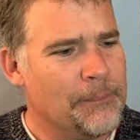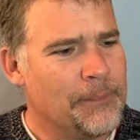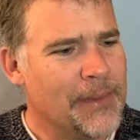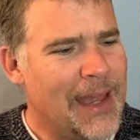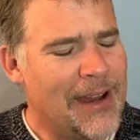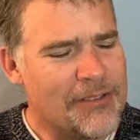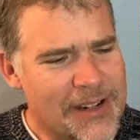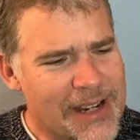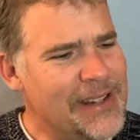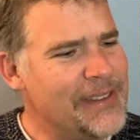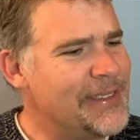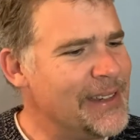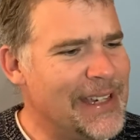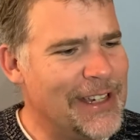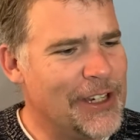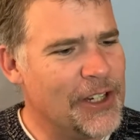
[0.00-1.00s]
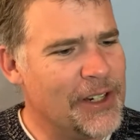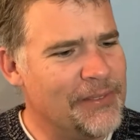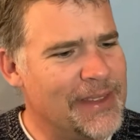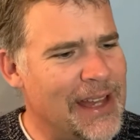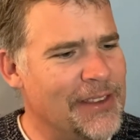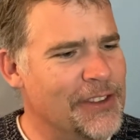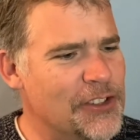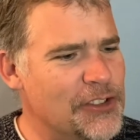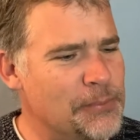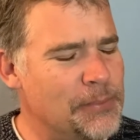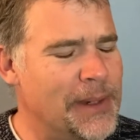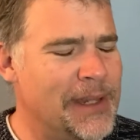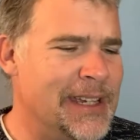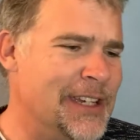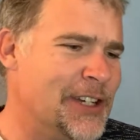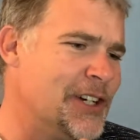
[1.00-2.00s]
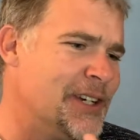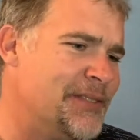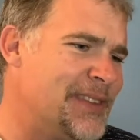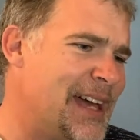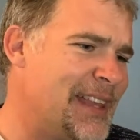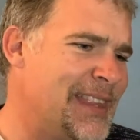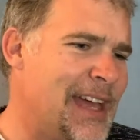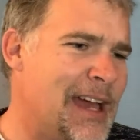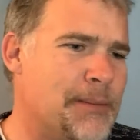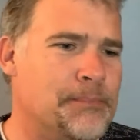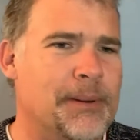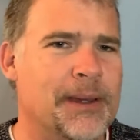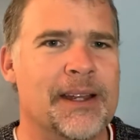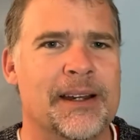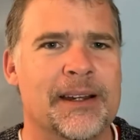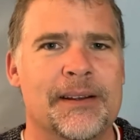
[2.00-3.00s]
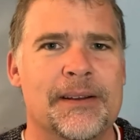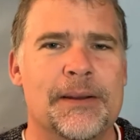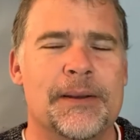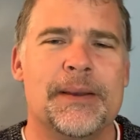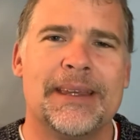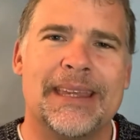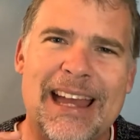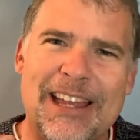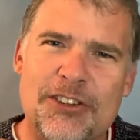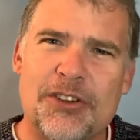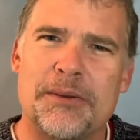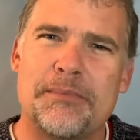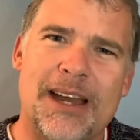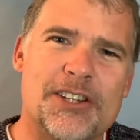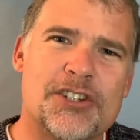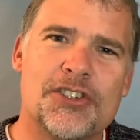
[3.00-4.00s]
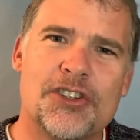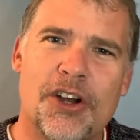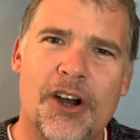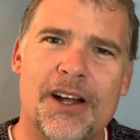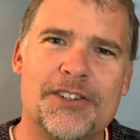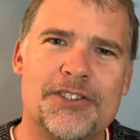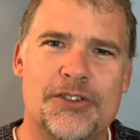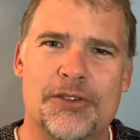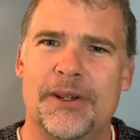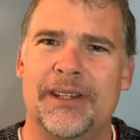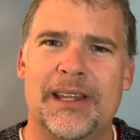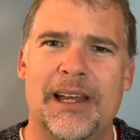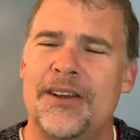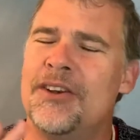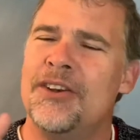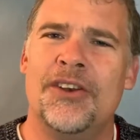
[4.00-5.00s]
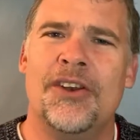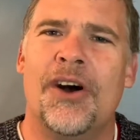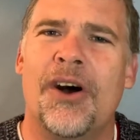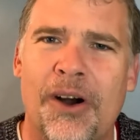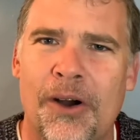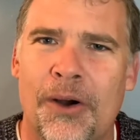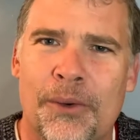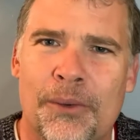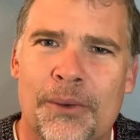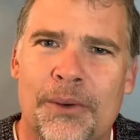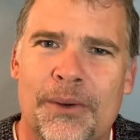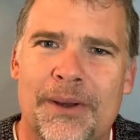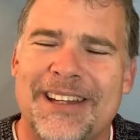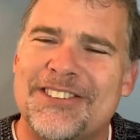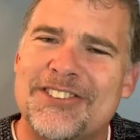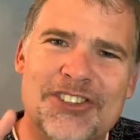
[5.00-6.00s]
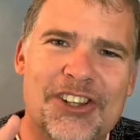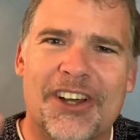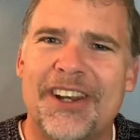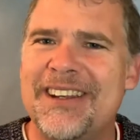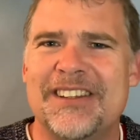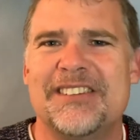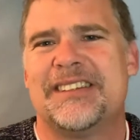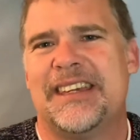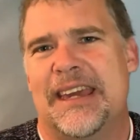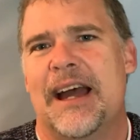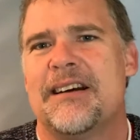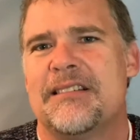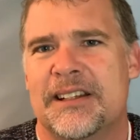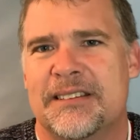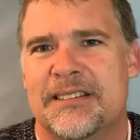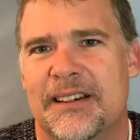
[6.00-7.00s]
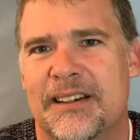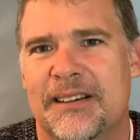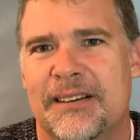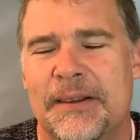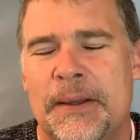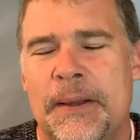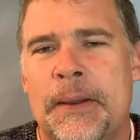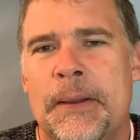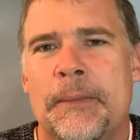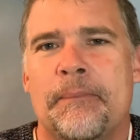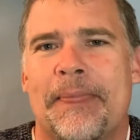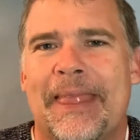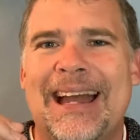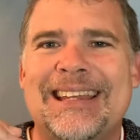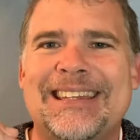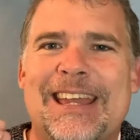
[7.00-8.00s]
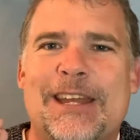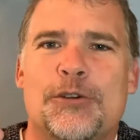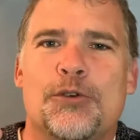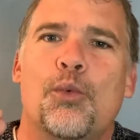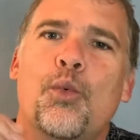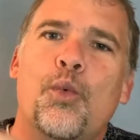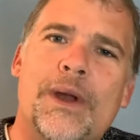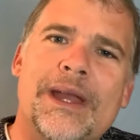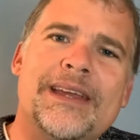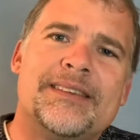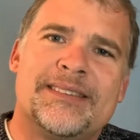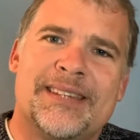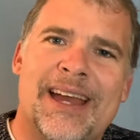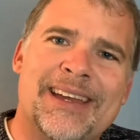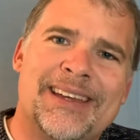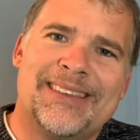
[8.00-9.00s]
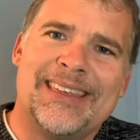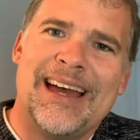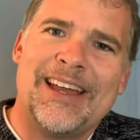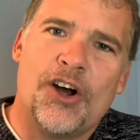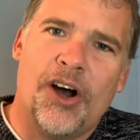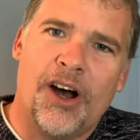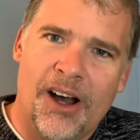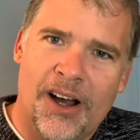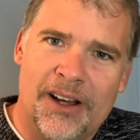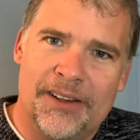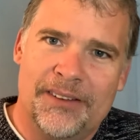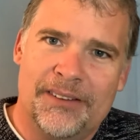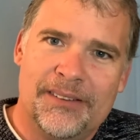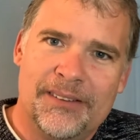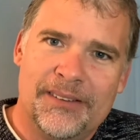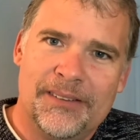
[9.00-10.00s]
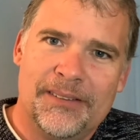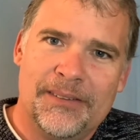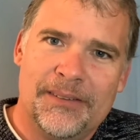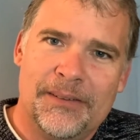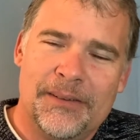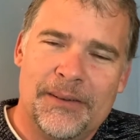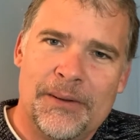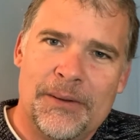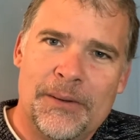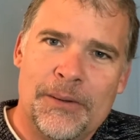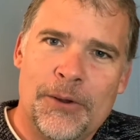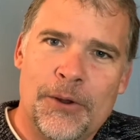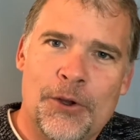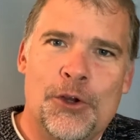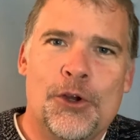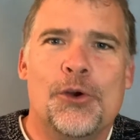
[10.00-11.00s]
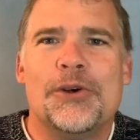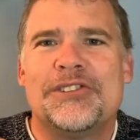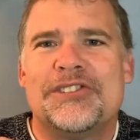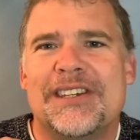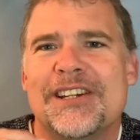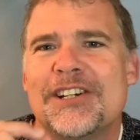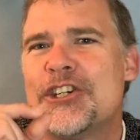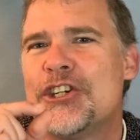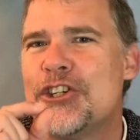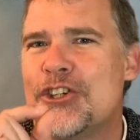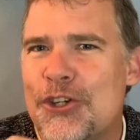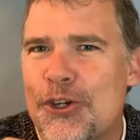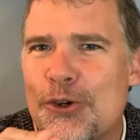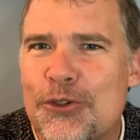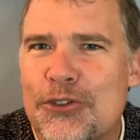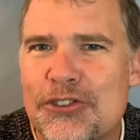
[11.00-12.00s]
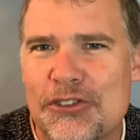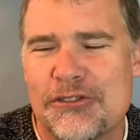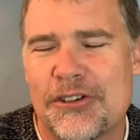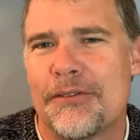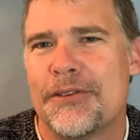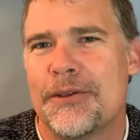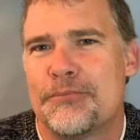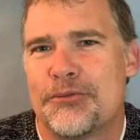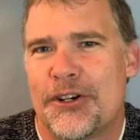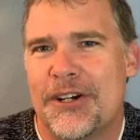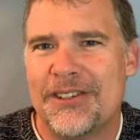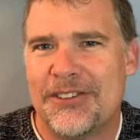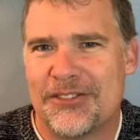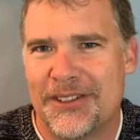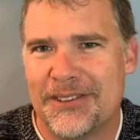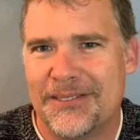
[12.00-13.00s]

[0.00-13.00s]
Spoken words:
I really think he could have done this better. He could have done that better. Can you imagine God doing that? No, it's not in his character. And yet we take that on. Who is the accuser of the brethren?